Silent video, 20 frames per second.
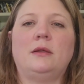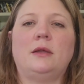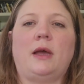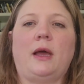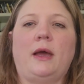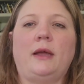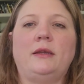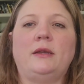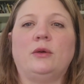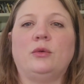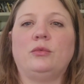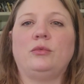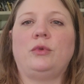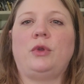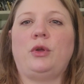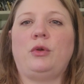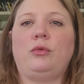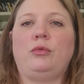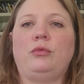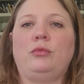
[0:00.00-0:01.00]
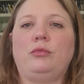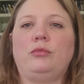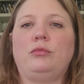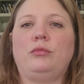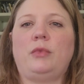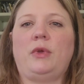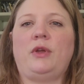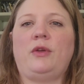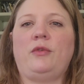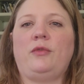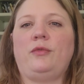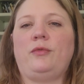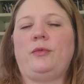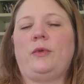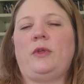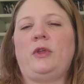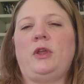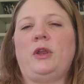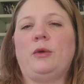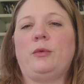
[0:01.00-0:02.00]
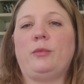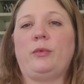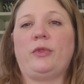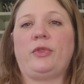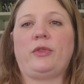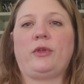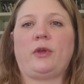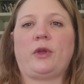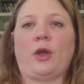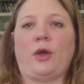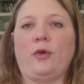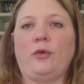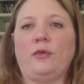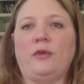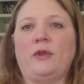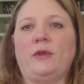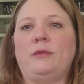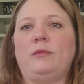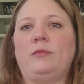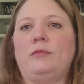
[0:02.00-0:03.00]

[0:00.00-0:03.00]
I don't know if, with the COVID